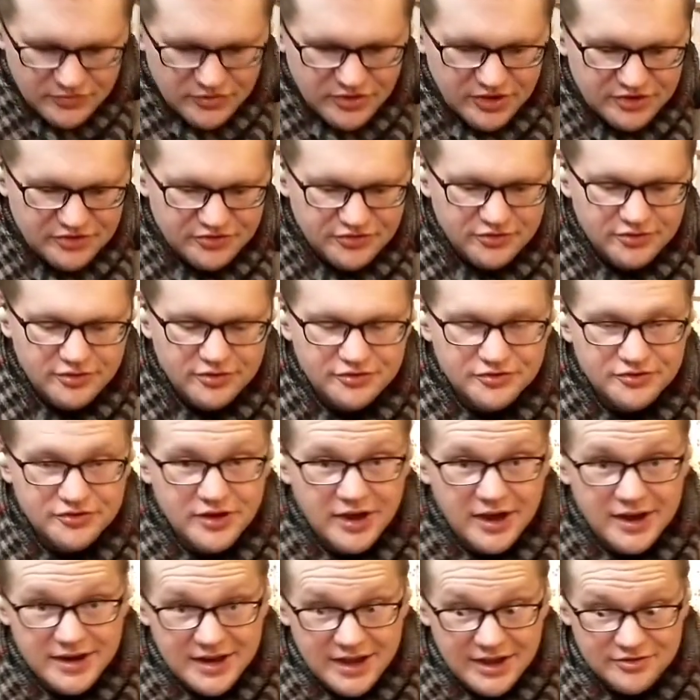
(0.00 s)
Thing's a little
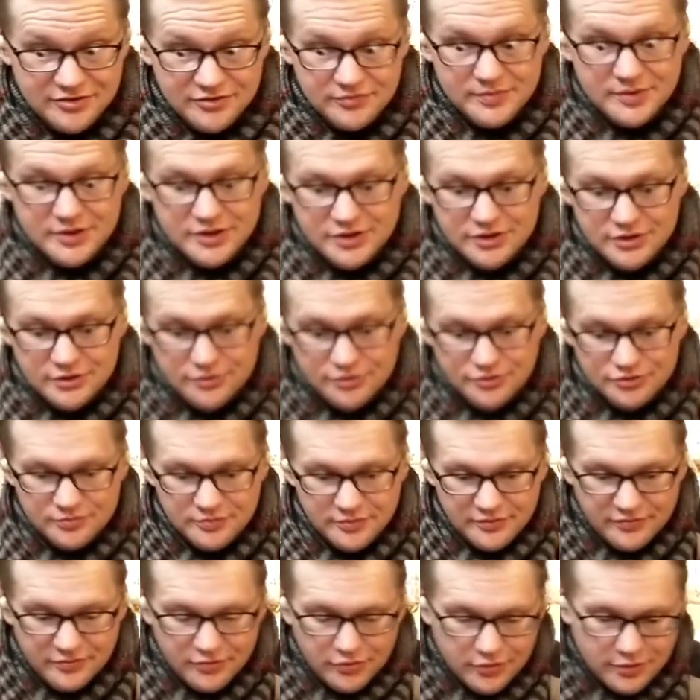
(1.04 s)
tight, hasn't been used
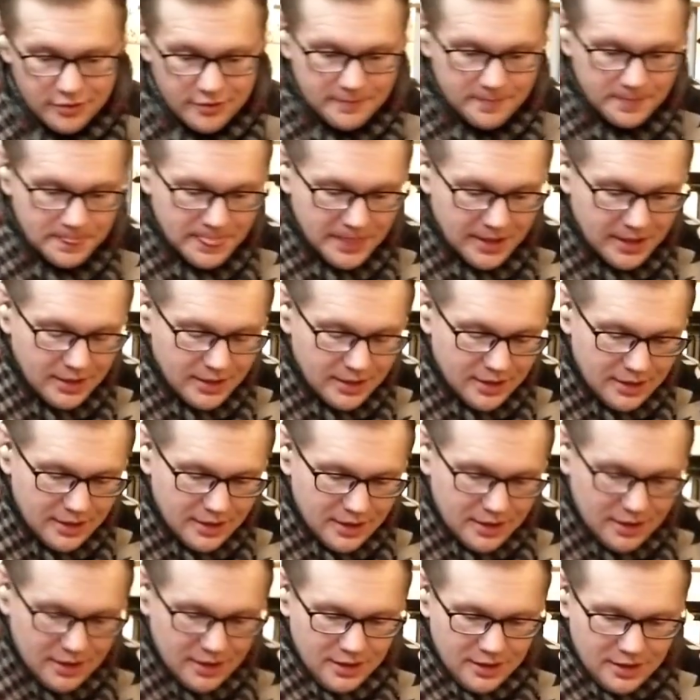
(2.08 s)
before.
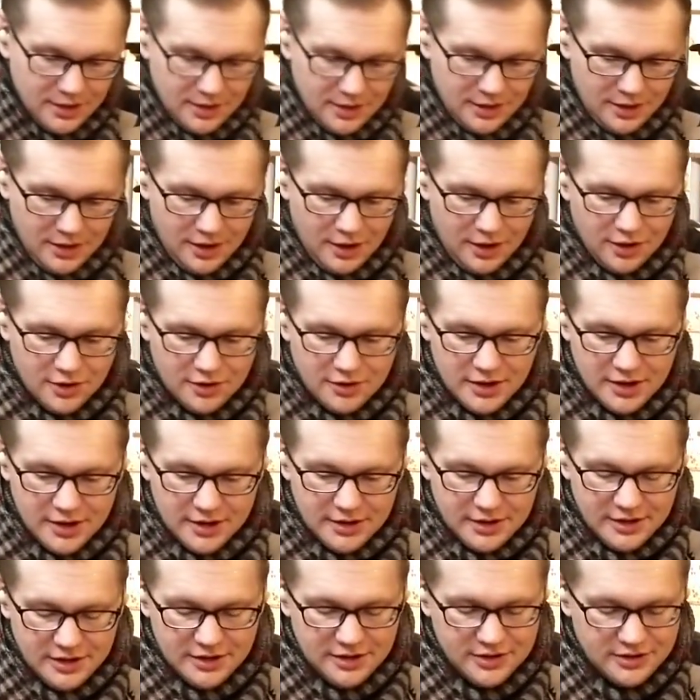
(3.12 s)
Alright,
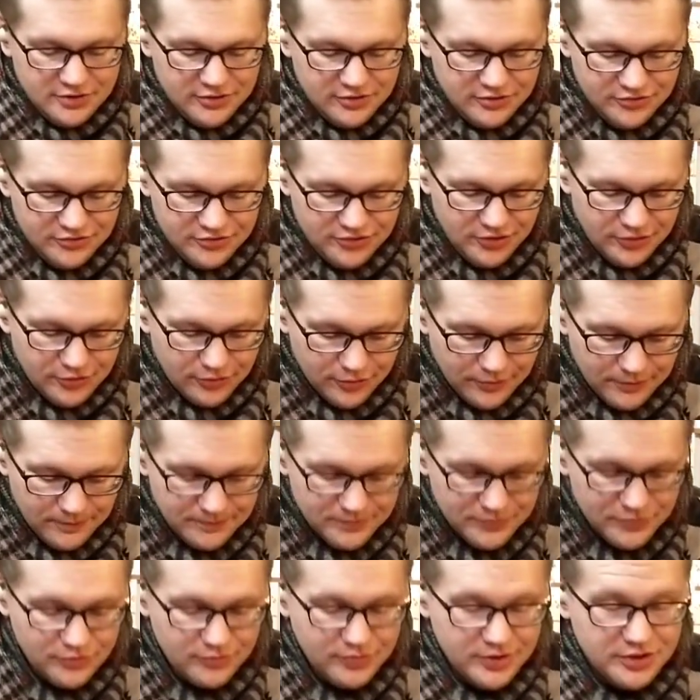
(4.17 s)
so
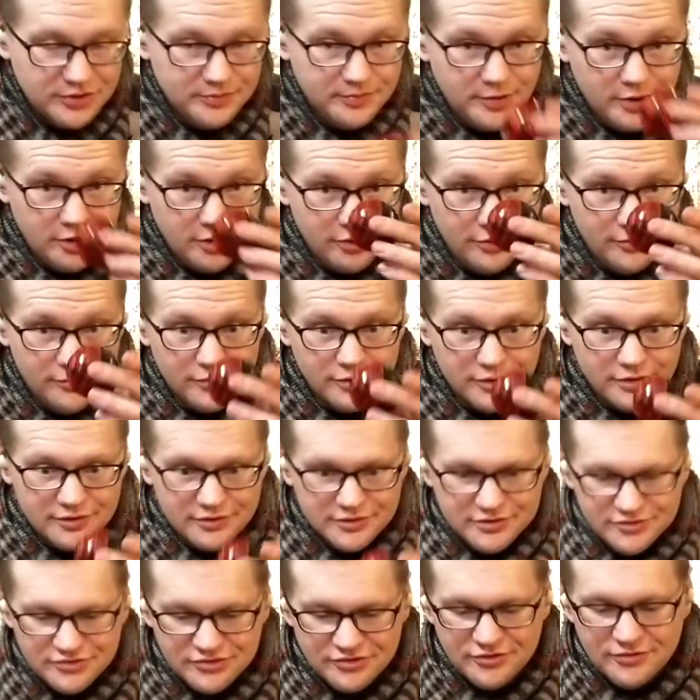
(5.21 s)
the way the ball
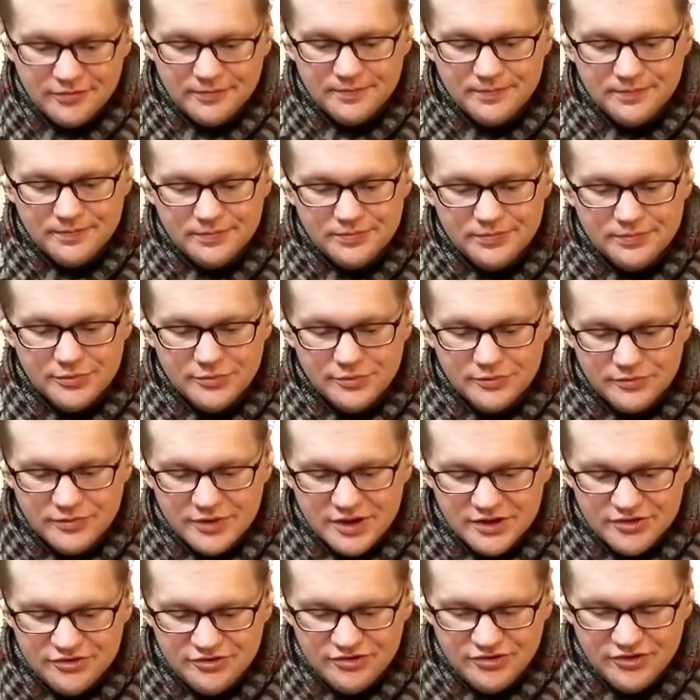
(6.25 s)
works.
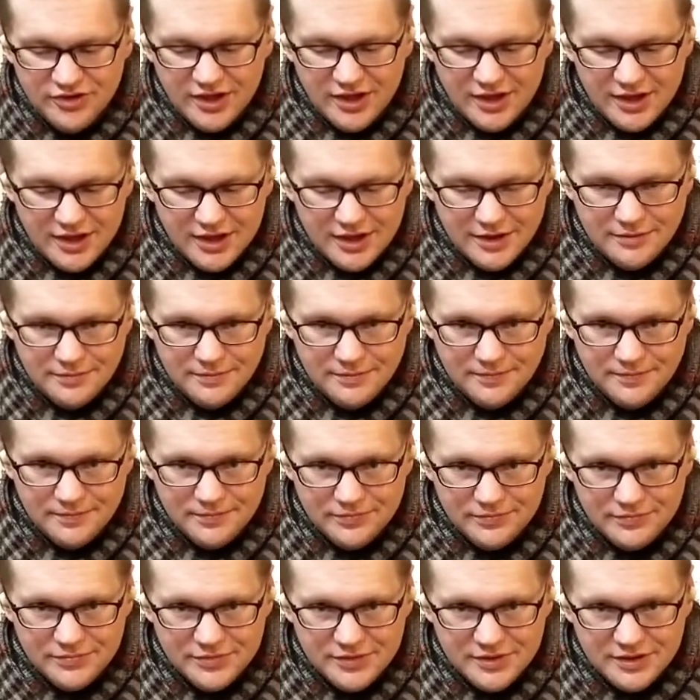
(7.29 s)
Red side
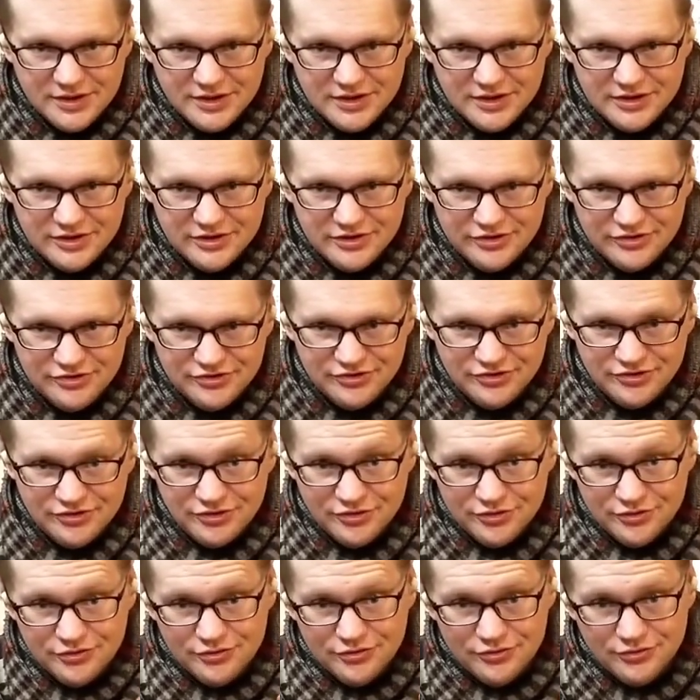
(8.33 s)
is
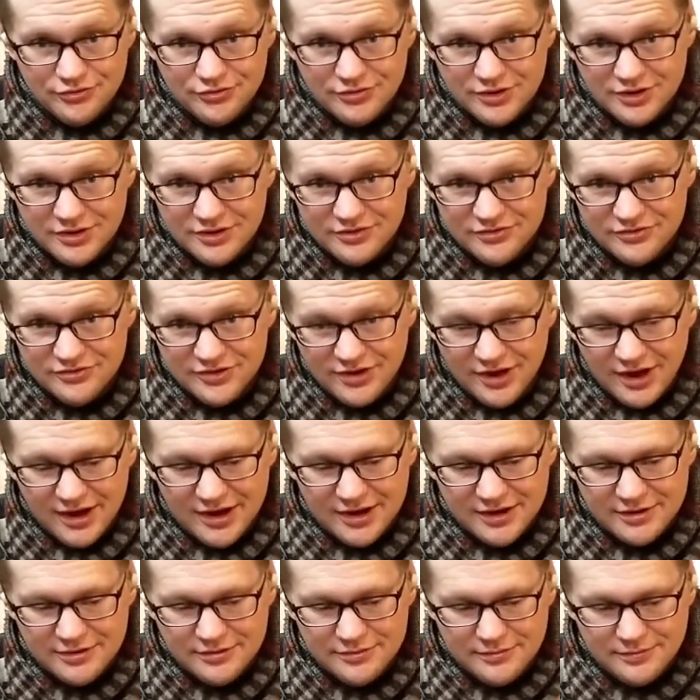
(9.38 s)
to
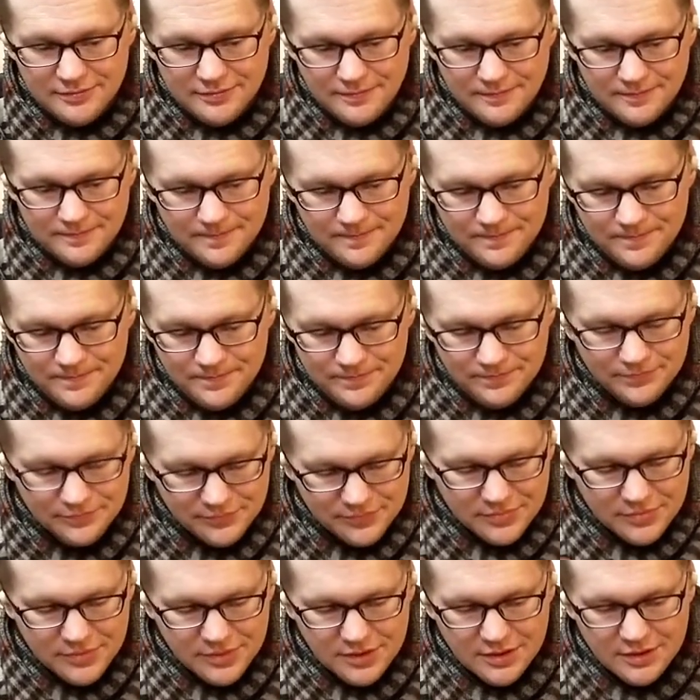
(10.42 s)
tighten.
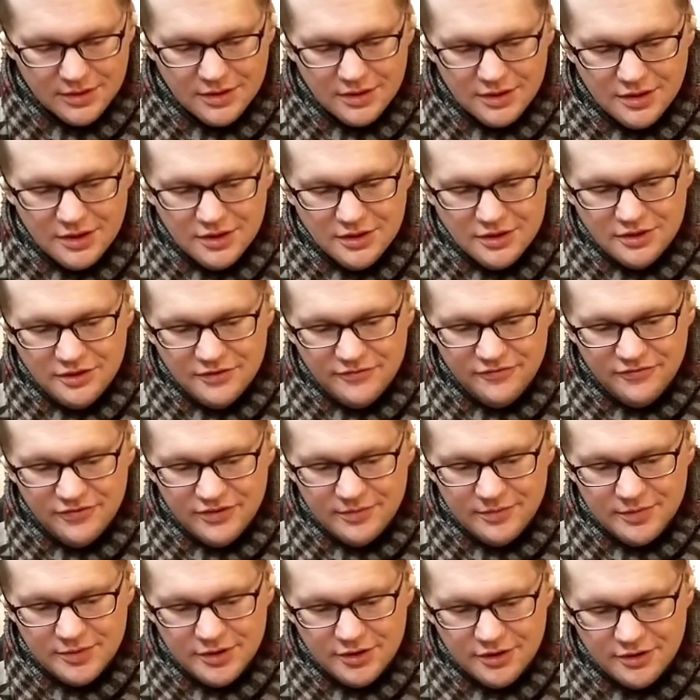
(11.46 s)
You
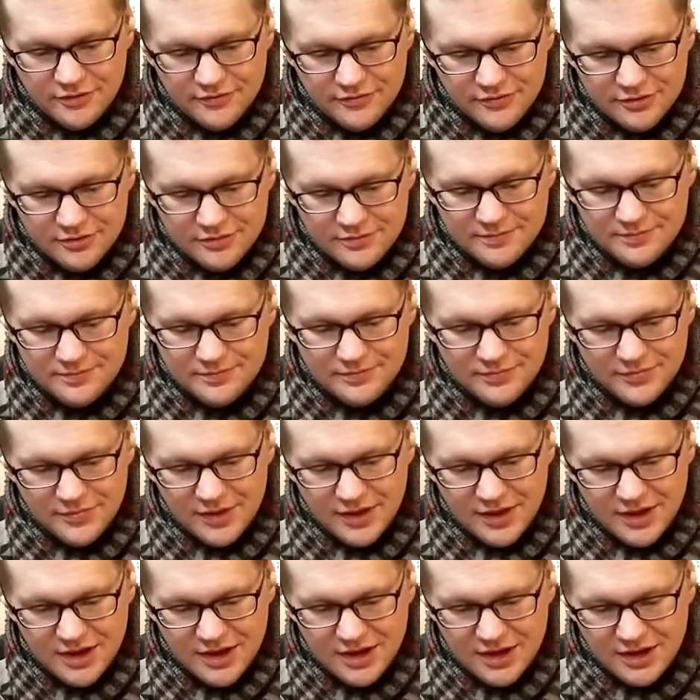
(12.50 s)
flip it over,
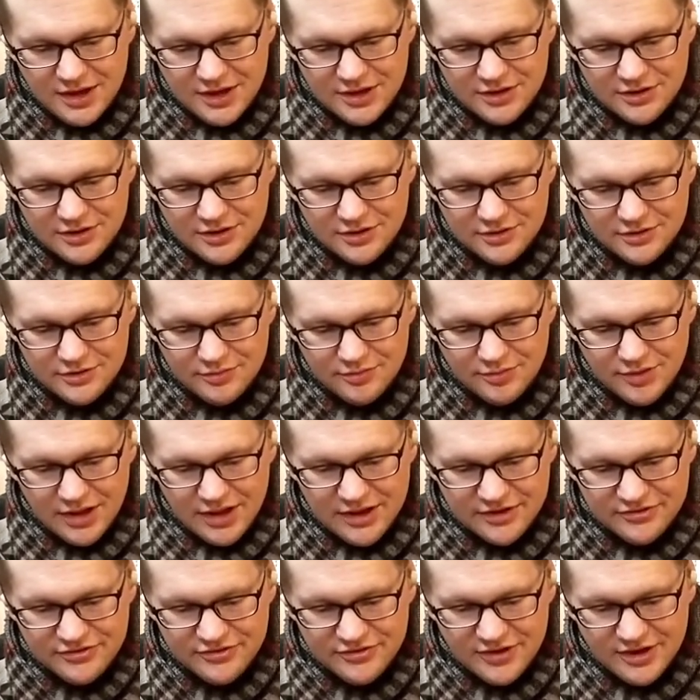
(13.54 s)
and
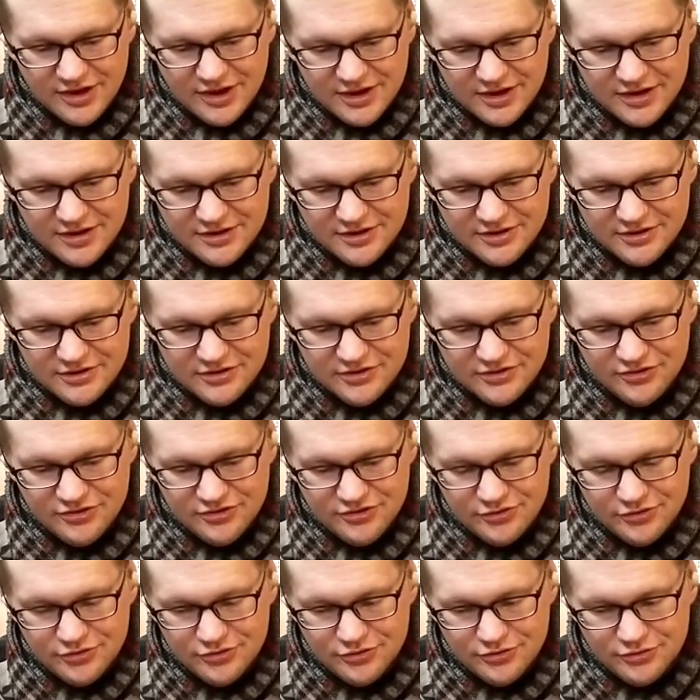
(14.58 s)
black side is
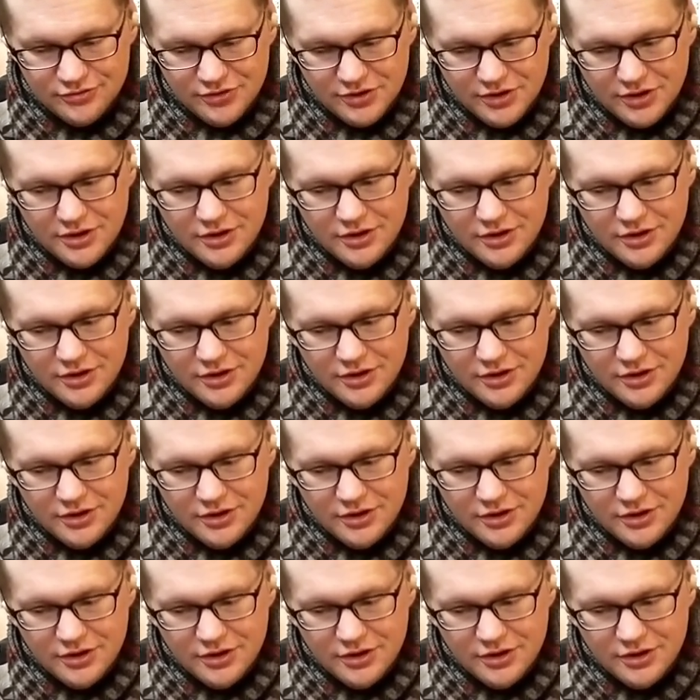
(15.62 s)
to